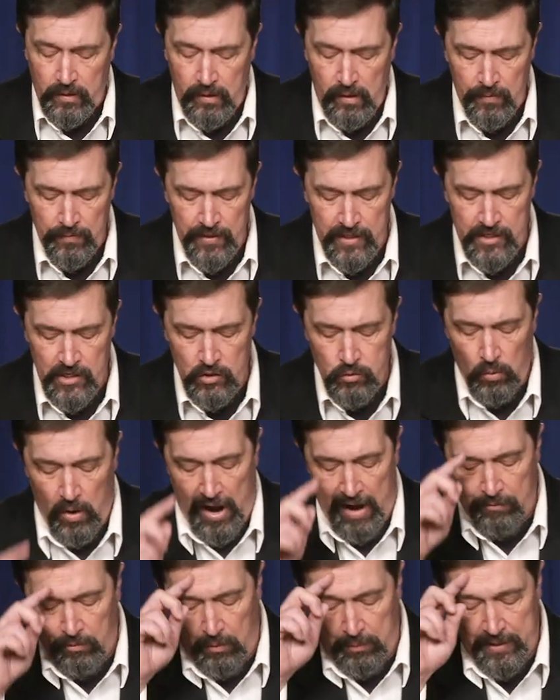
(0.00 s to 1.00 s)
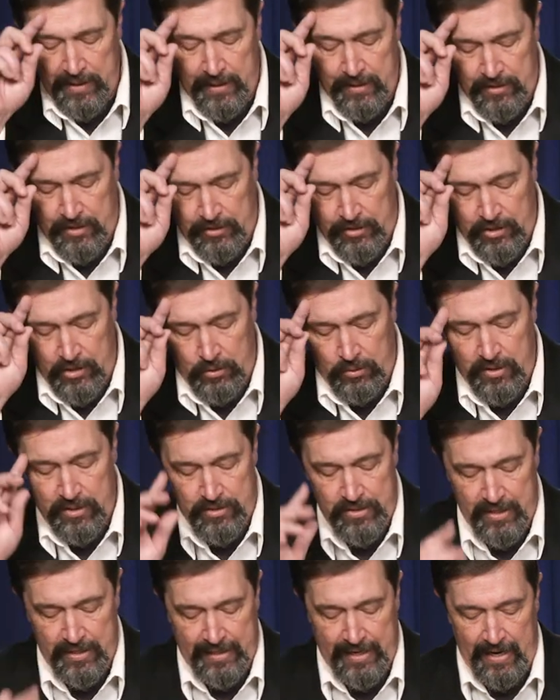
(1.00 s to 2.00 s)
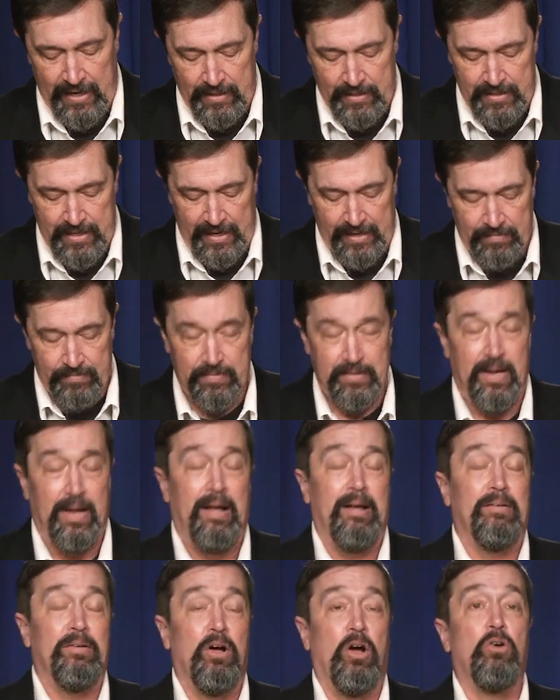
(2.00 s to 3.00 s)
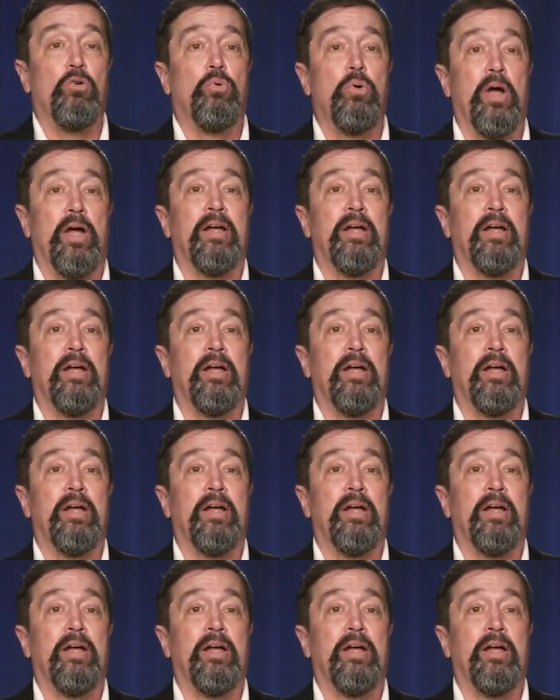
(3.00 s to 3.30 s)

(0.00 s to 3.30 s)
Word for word: this is why what we need to do is again take uh,